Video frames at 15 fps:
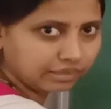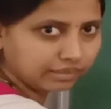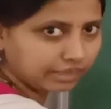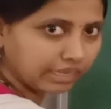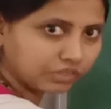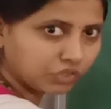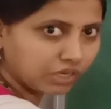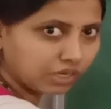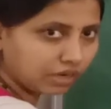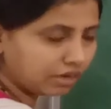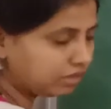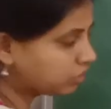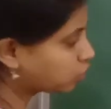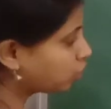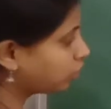Yes
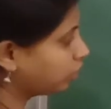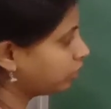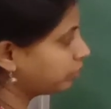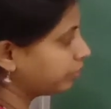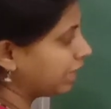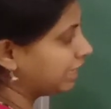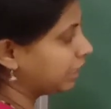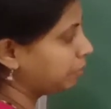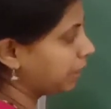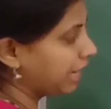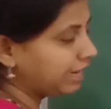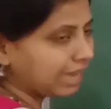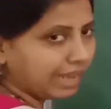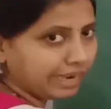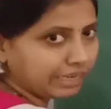children. So multiply
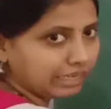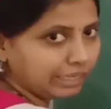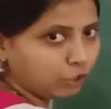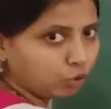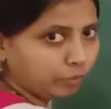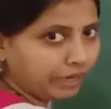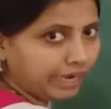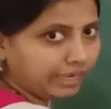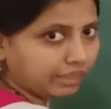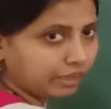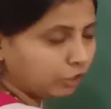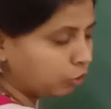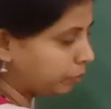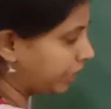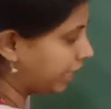directly numerator
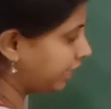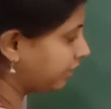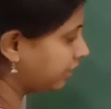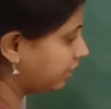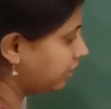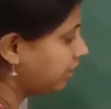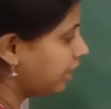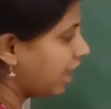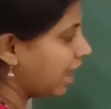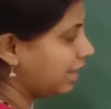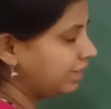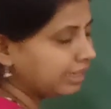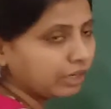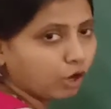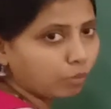and
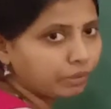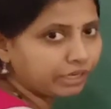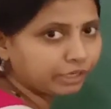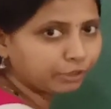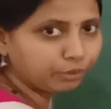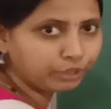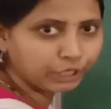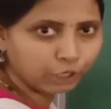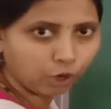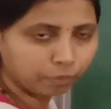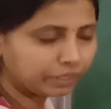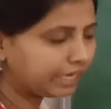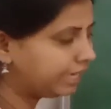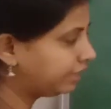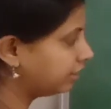denominator to
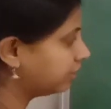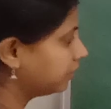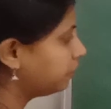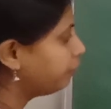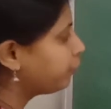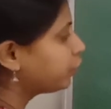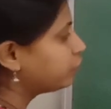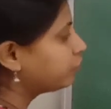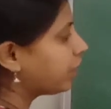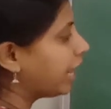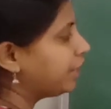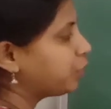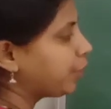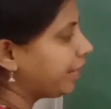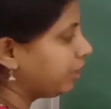denominator.
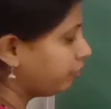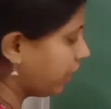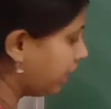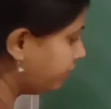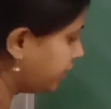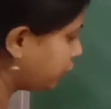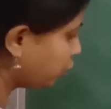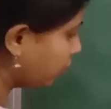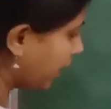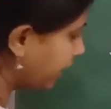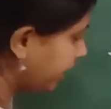525 into 1